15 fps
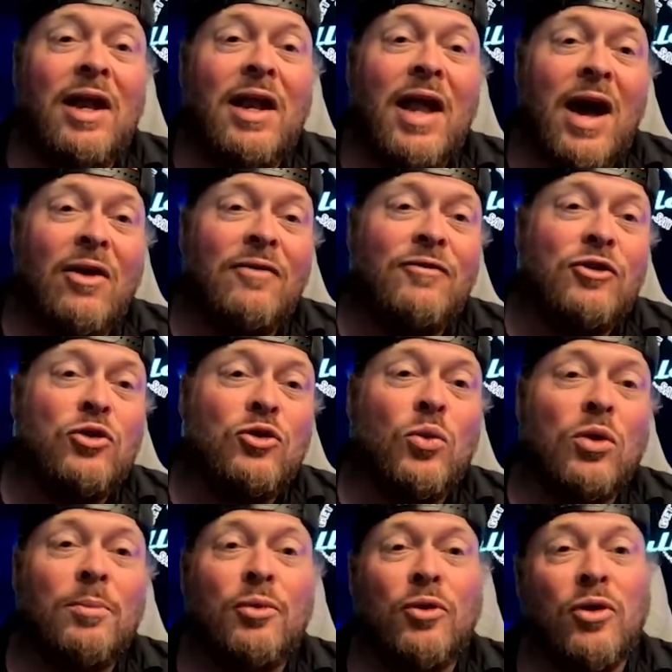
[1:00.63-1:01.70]
Now, if you do want
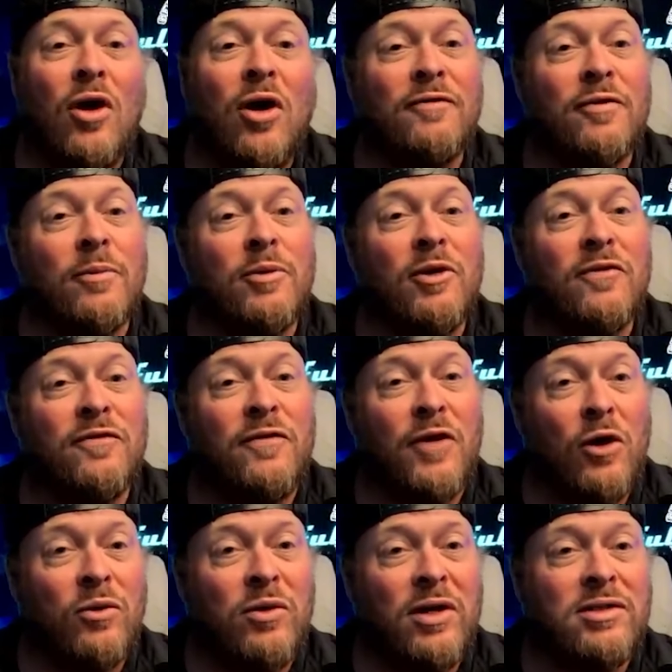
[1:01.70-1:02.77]
to pull it off from your
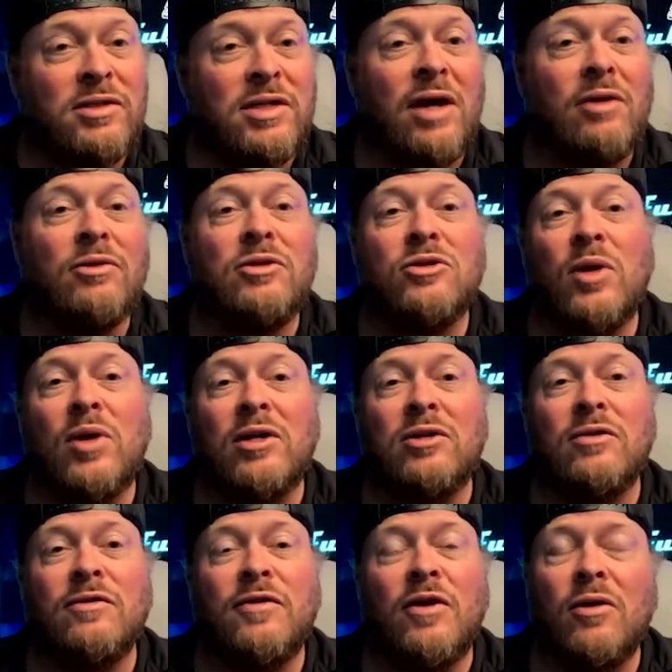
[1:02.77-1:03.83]
phone and download it direct to
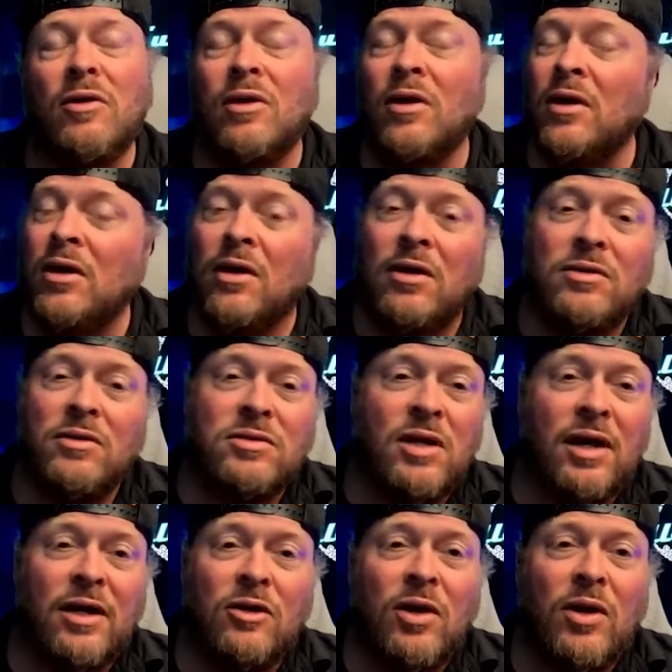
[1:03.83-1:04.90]
your phone, it's not
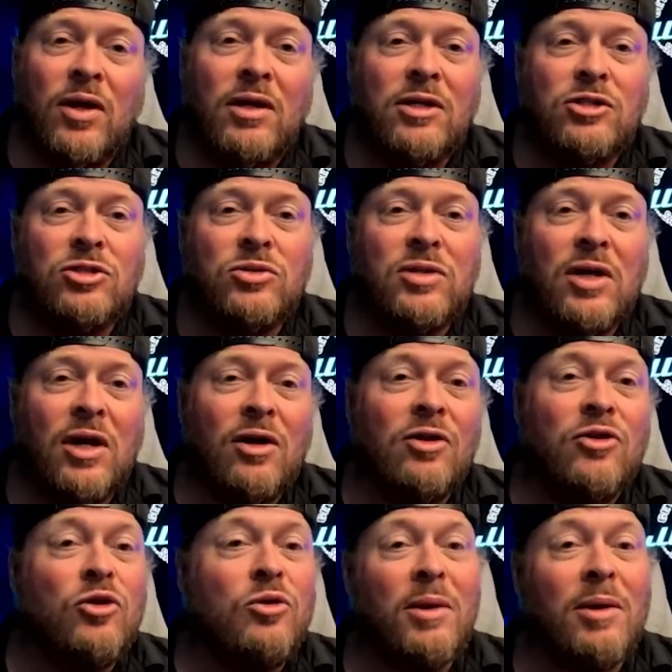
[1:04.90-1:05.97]
going to create any issues there.
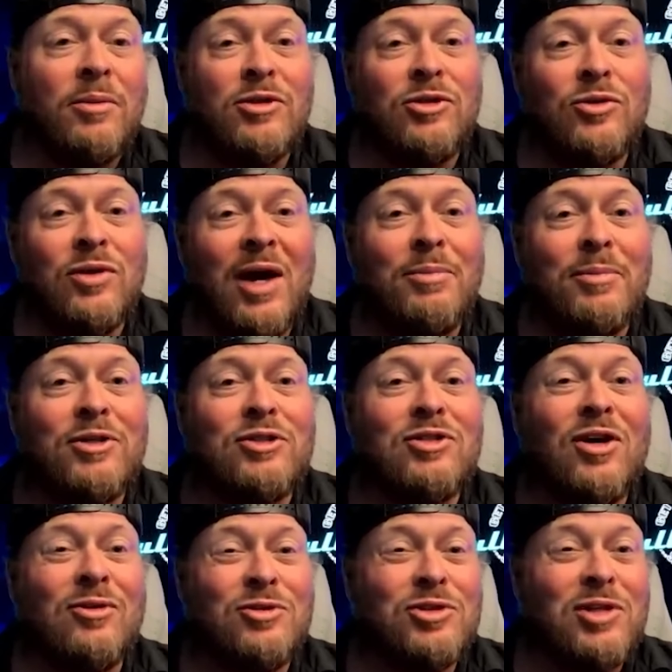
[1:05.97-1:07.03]
You'd be able to do that, but just
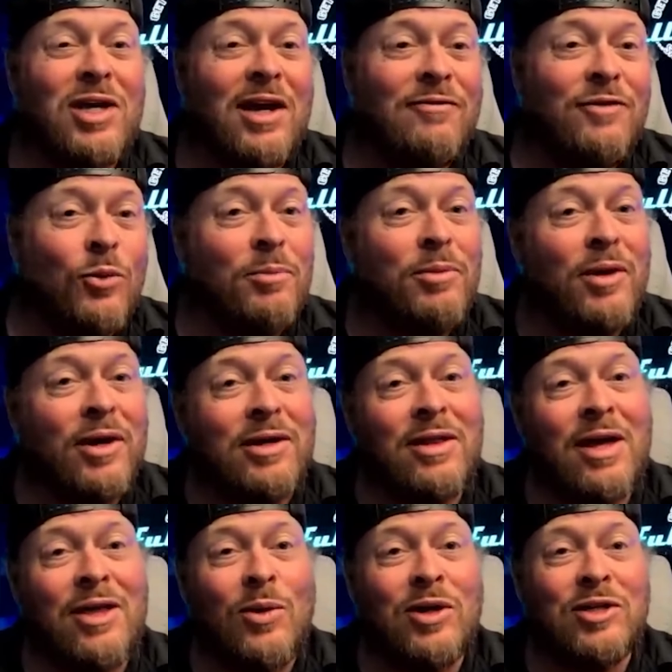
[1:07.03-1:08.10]
understand if you want to plug it in
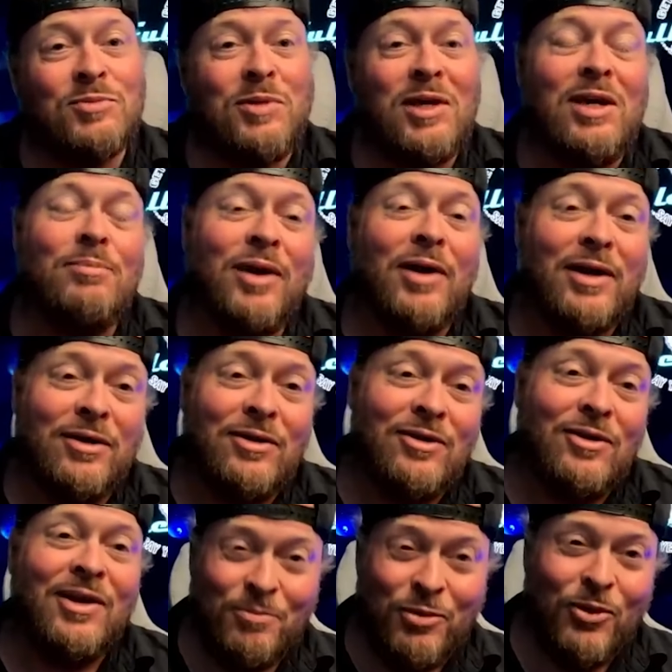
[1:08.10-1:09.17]
that USB, plug it in
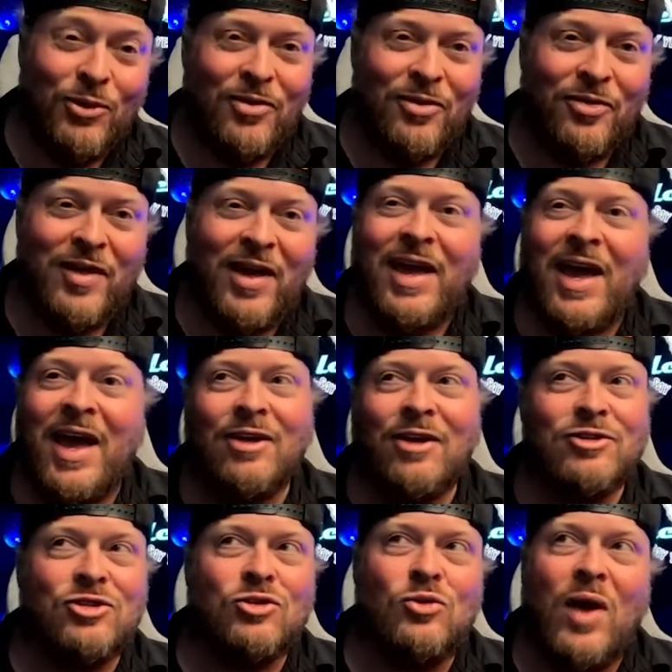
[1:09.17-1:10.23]
your computer and think, hey, I'll
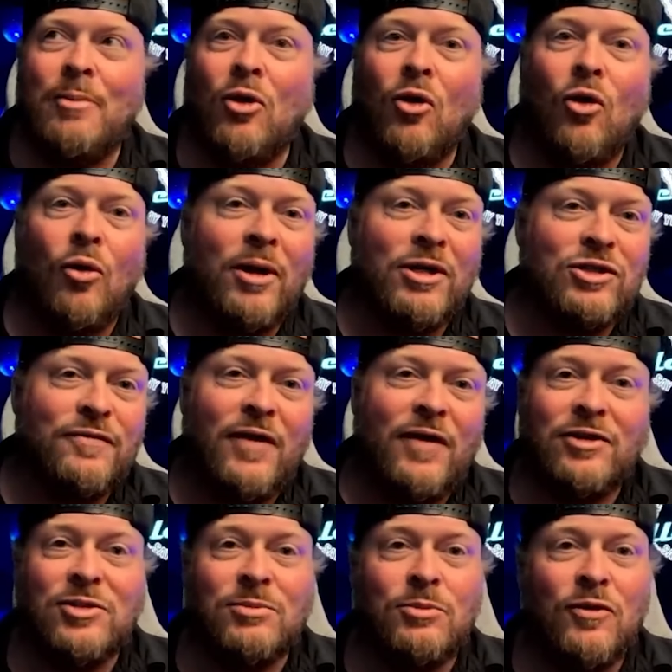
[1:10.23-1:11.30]
just grab a whole bunch of
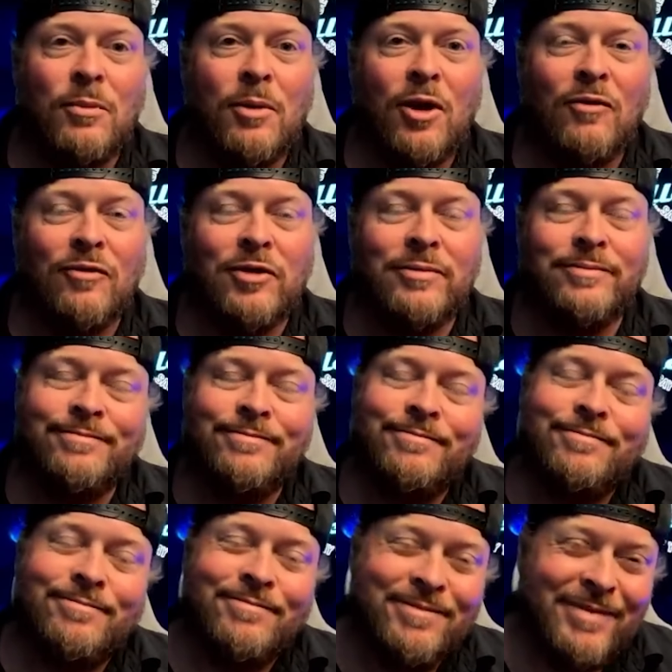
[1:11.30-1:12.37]
files and move them over.
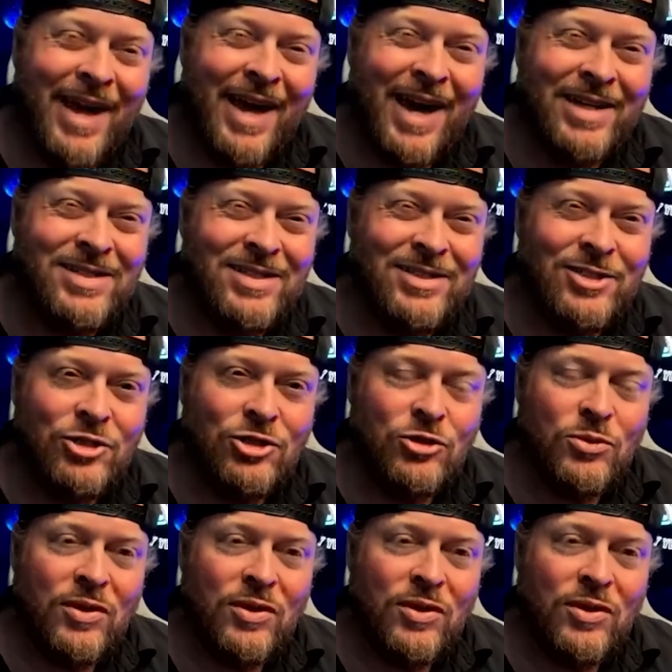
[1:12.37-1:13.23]
Not as easy as you would